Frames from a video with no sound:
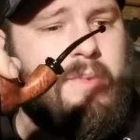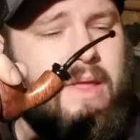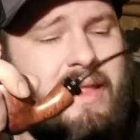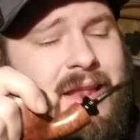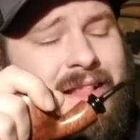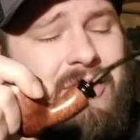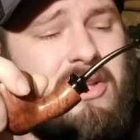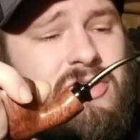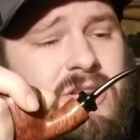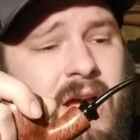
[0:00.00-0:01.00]
And then at
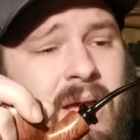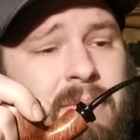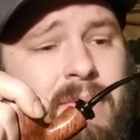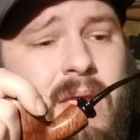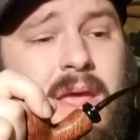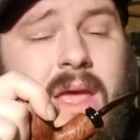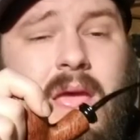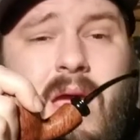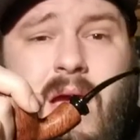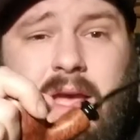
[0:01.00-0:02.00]
lunchtime,
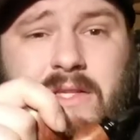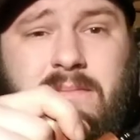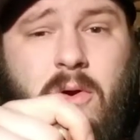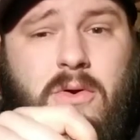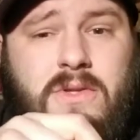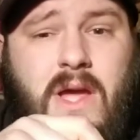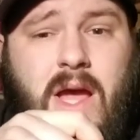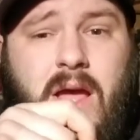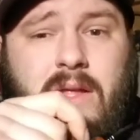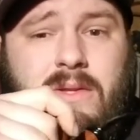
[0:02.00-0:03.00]
I smoked
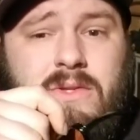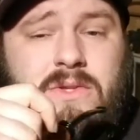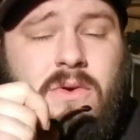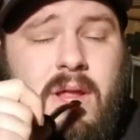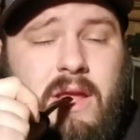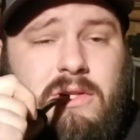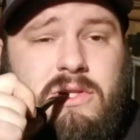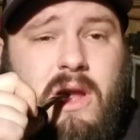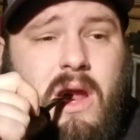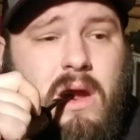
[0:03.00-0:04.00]
the Stonehenge.